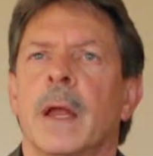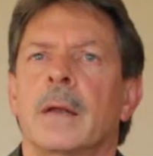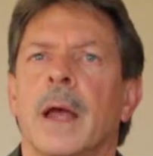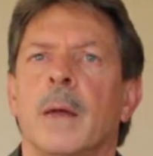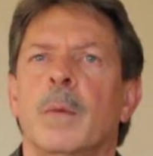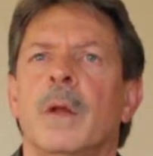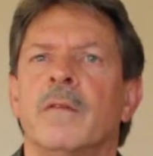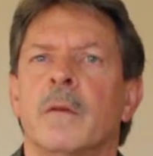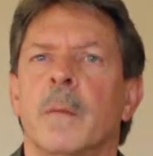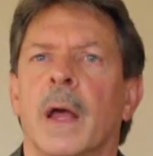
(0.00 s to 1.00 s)

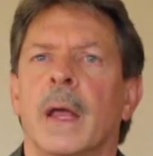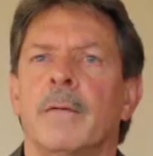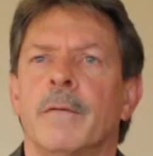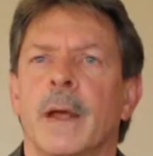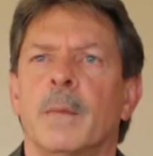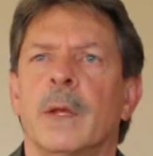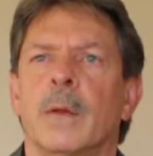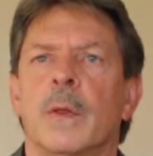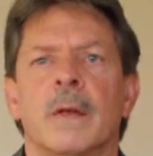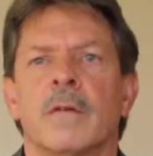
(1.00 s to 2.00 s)
diabetes in my family
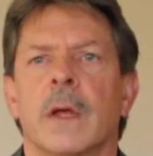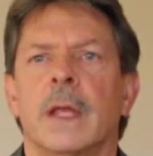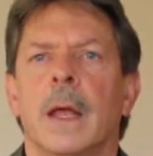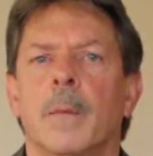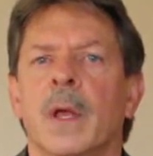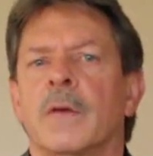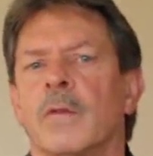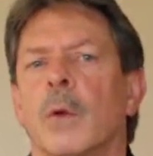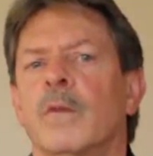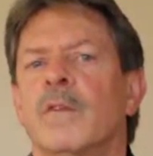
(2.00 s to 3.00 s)
and things like that, because
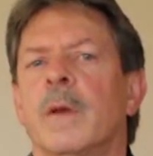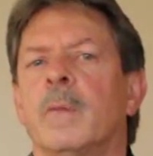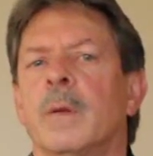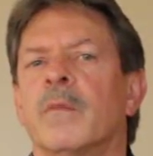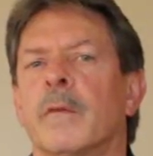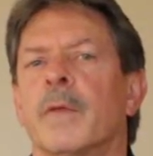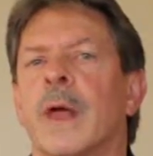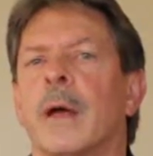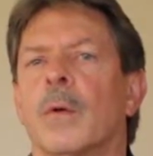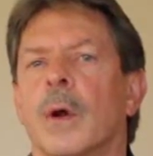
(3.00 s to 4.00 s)
those symptoms of
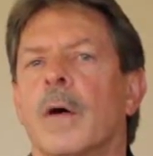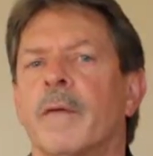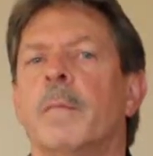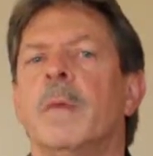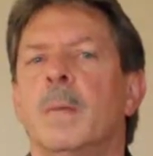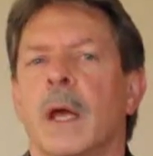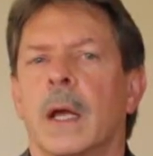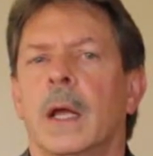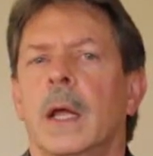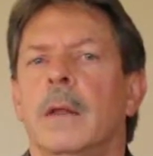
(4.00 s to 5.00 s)
thyroid often mimic
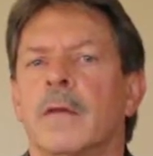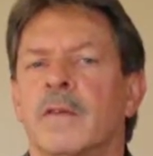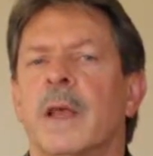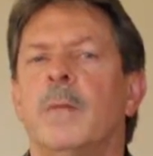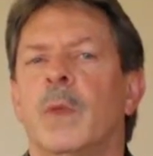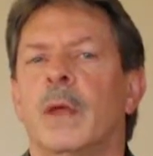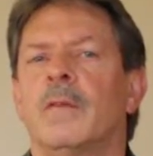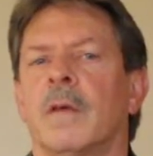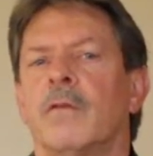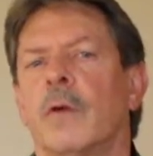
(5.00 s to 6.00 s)
the same
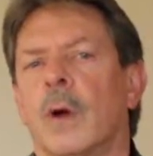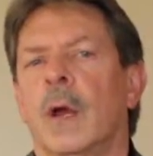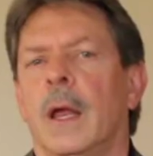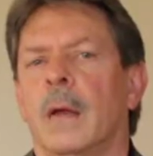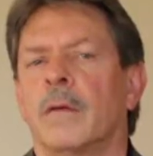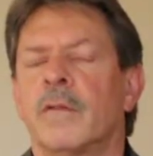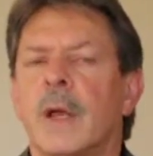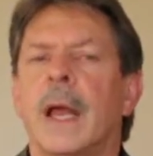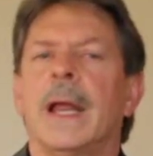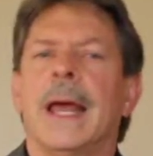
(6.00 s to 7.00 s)
things as sugar handling. So
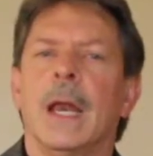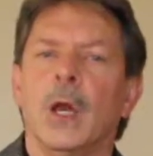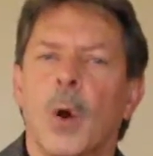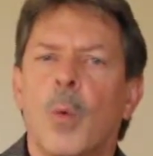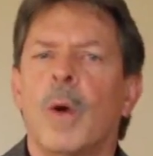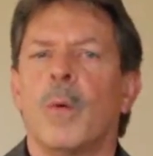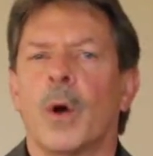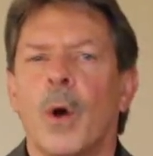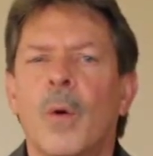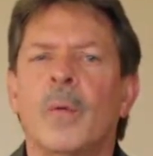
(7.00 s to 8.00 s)
you kind of know where we're
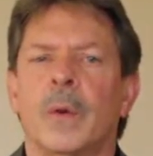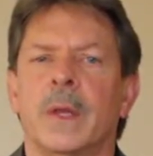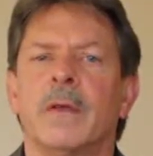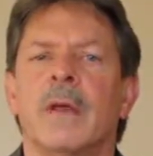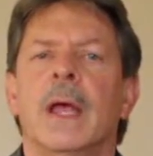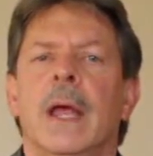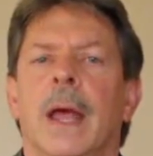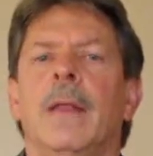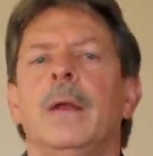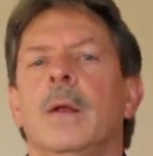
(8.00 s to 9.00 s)
going with this,
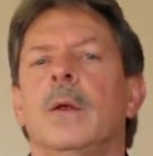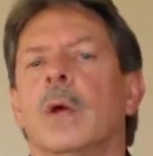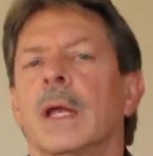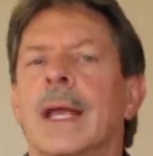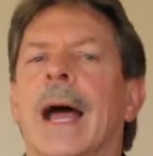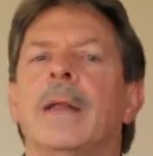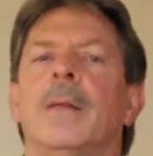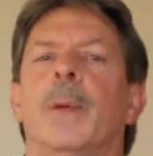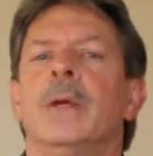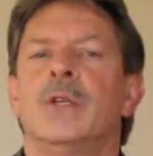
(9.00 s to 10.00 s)
and then you can guide
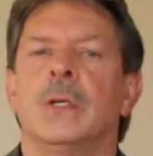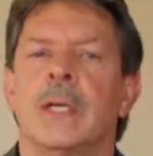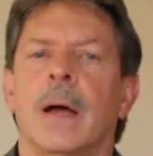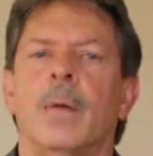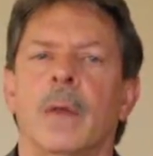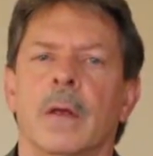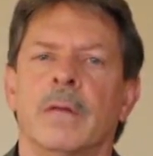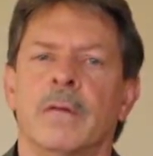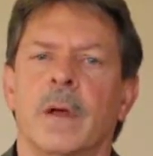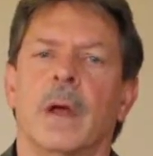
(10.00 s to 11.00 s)
the patient down
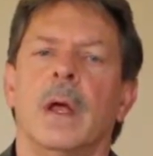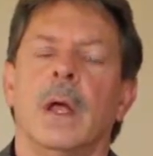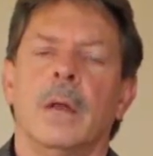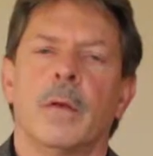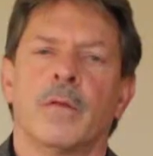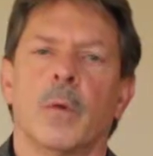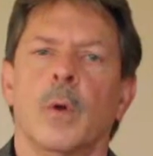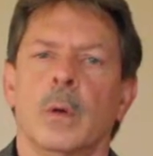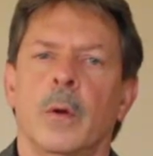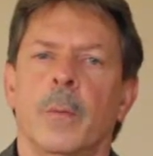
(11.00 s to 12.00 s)
this
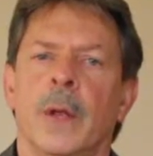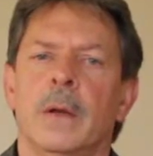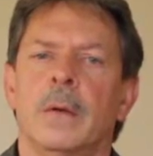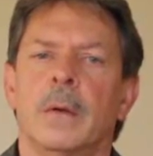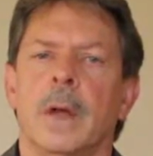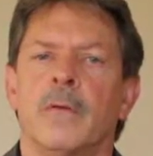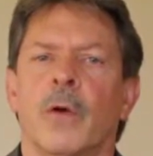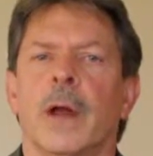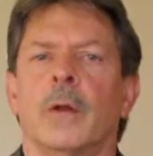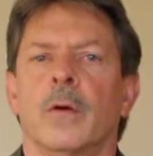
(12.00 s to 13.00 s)
road a little bit and
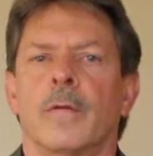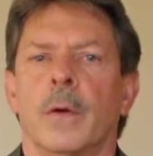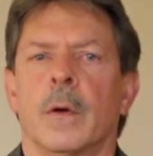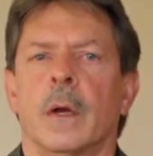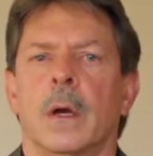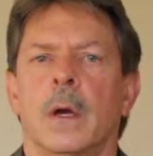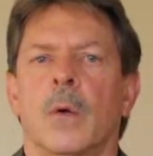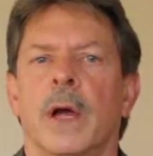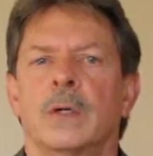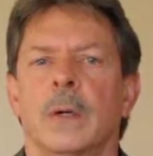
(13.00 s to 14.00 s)
try to look for a
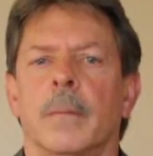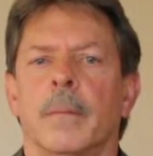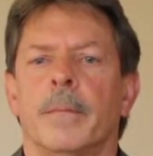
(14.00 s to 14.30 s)
correction.